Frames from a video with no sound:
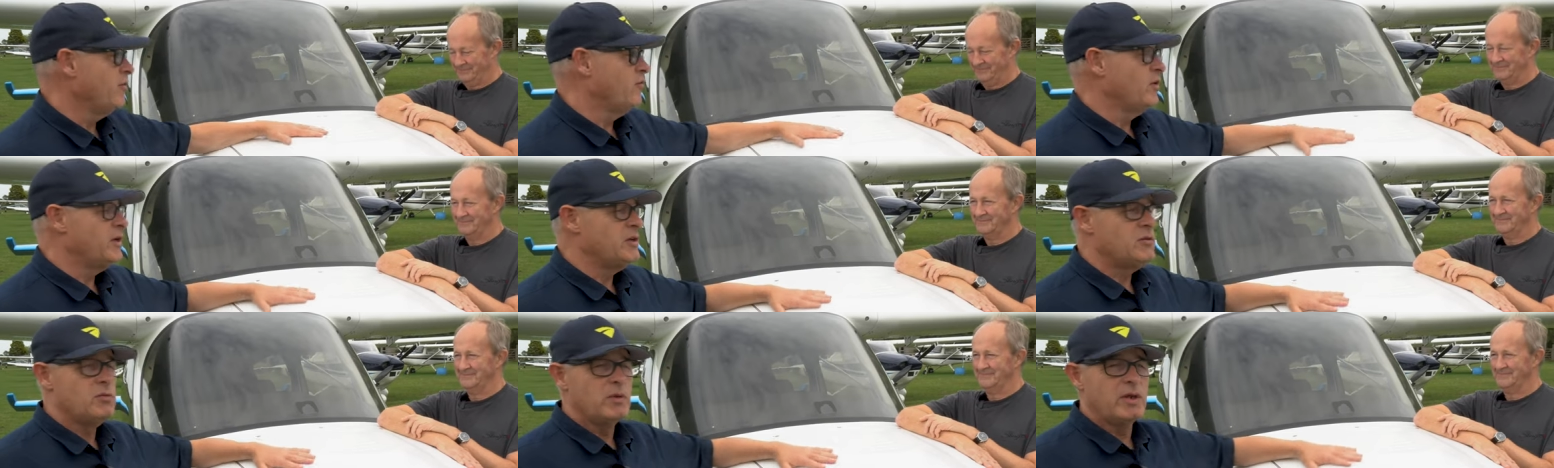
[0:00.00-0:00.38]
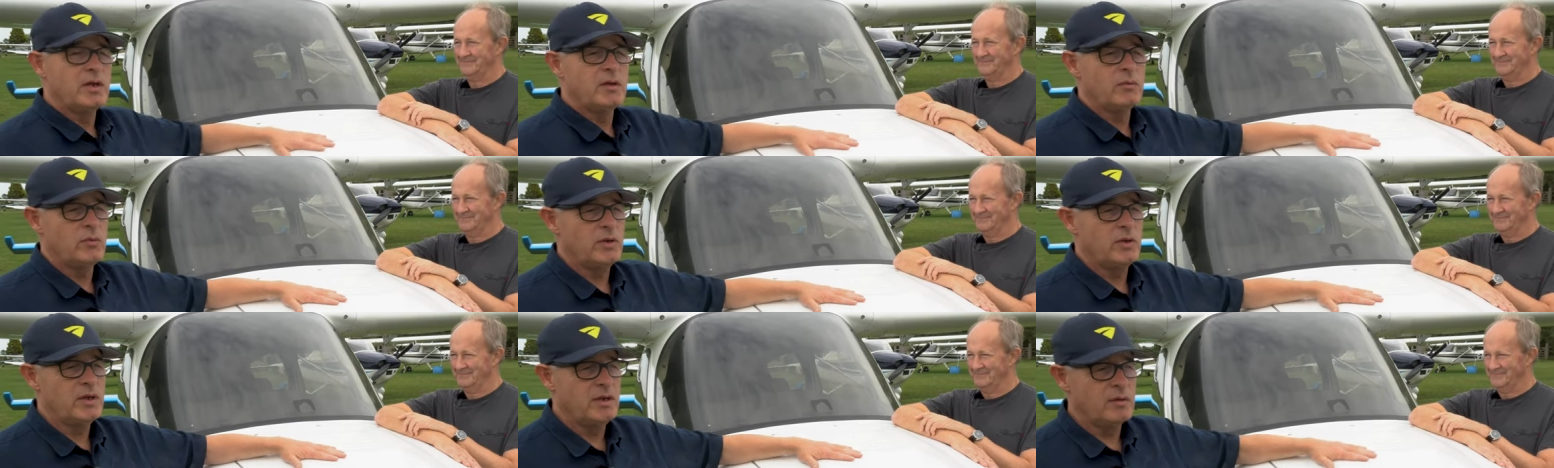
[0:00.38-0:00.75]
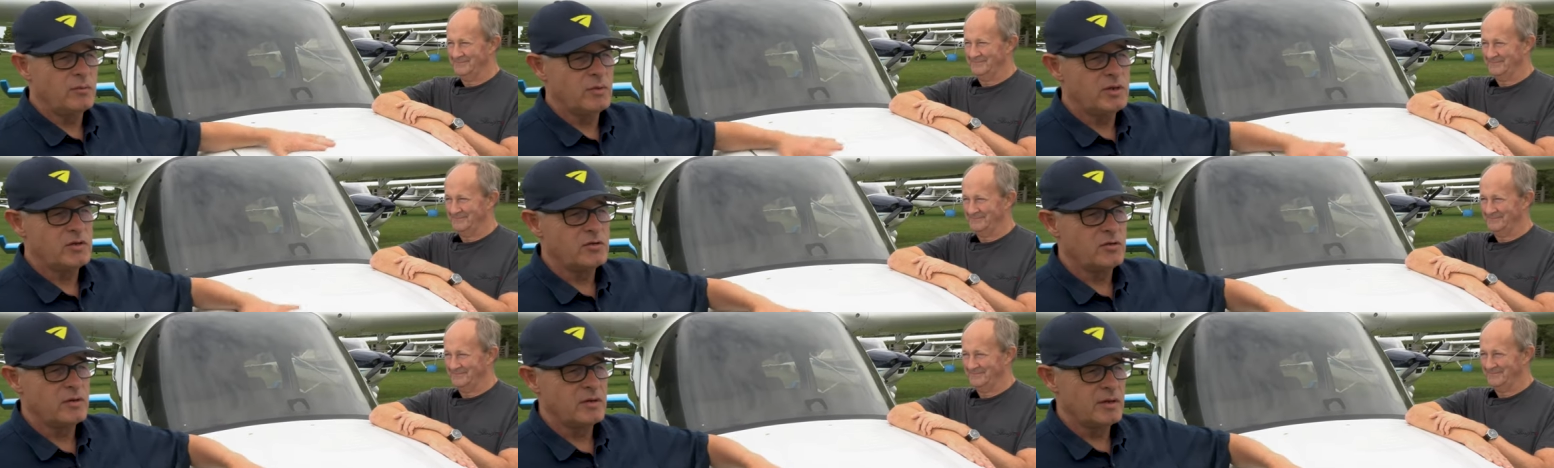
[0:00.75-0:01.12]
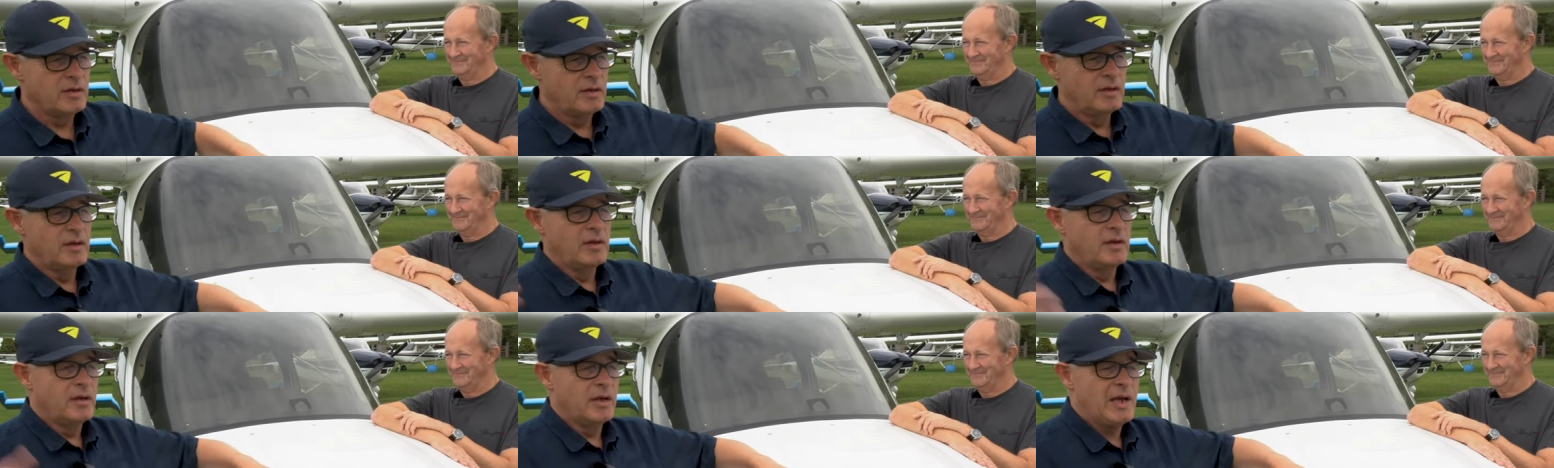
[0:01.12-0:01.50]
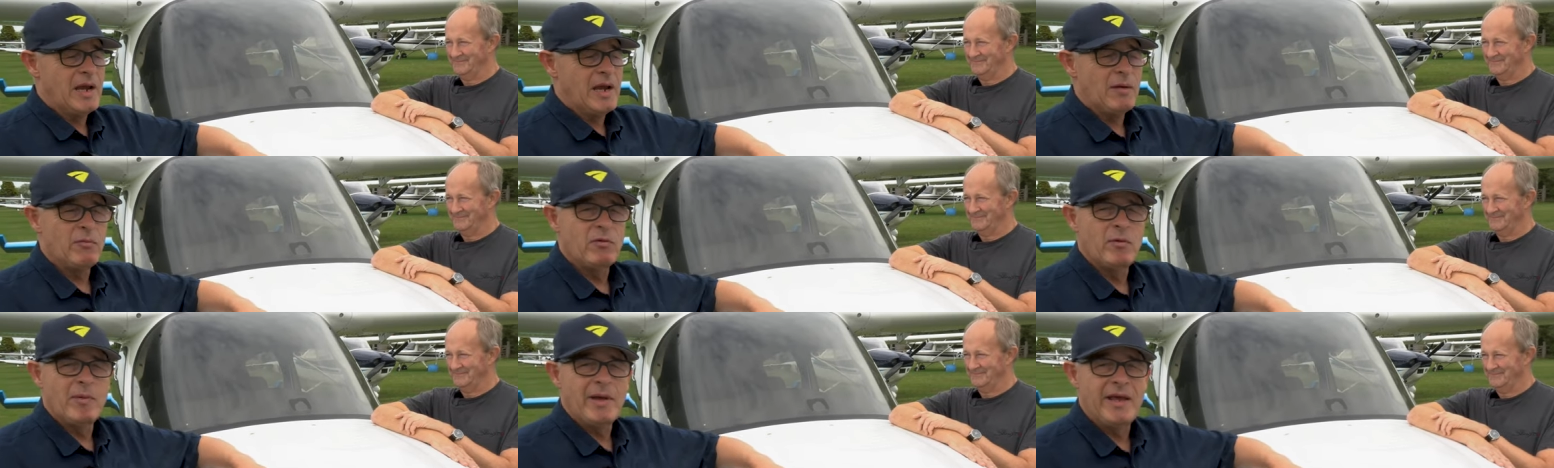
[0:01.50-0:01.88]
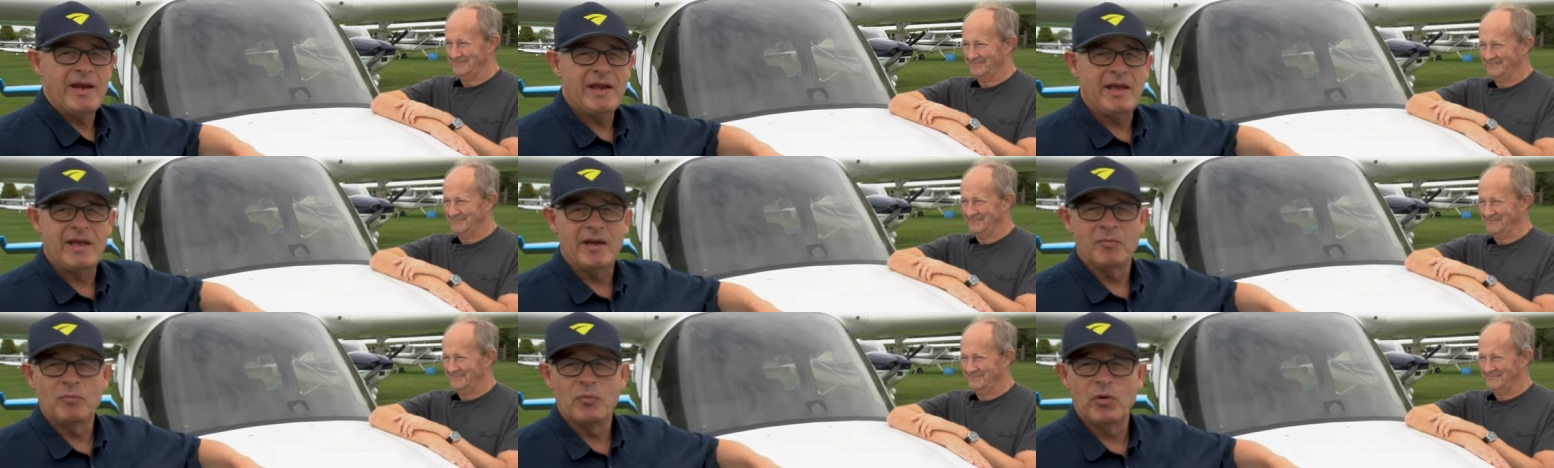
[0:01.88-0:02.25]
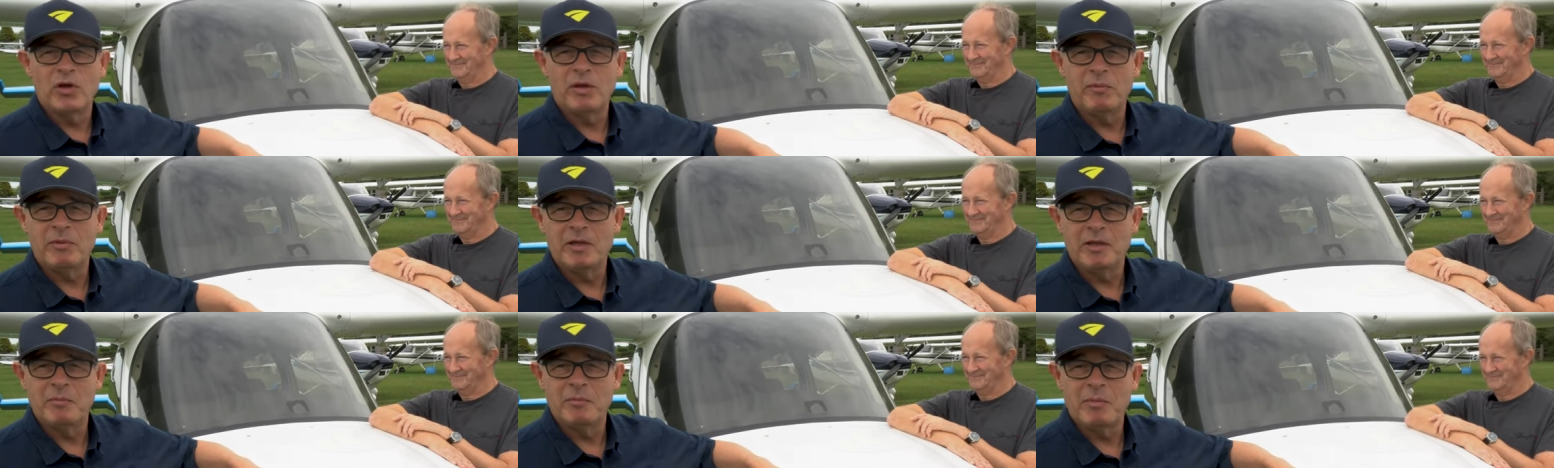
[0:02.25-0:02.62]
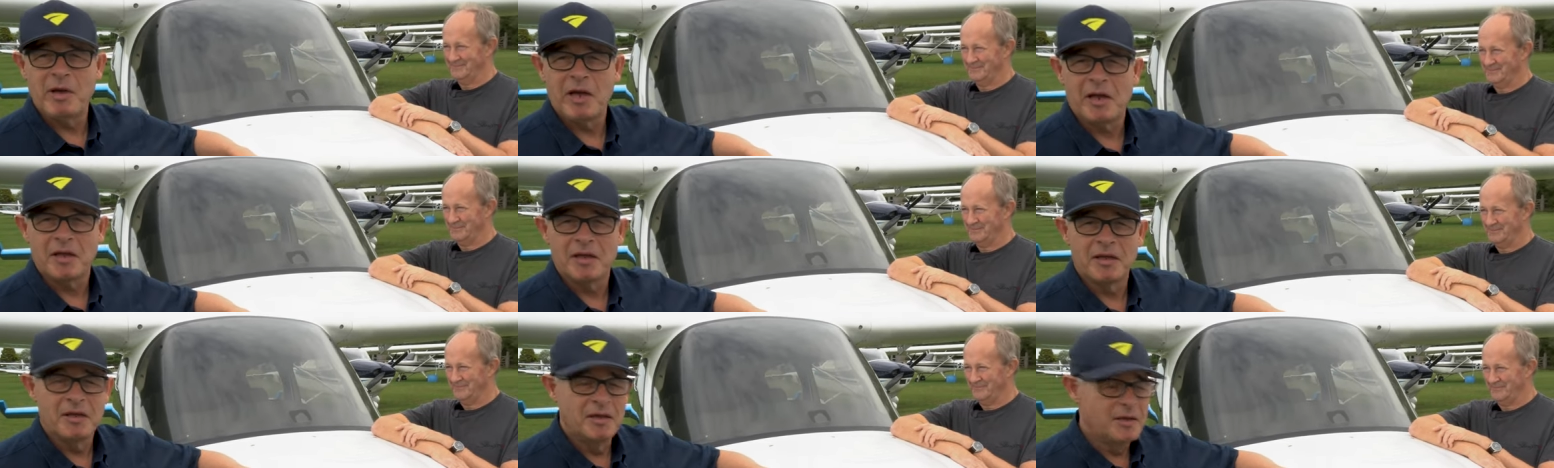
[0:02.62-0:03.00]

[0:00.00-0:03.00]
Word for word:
Speaker 1: of which we took cameraman Ed, put him in the back.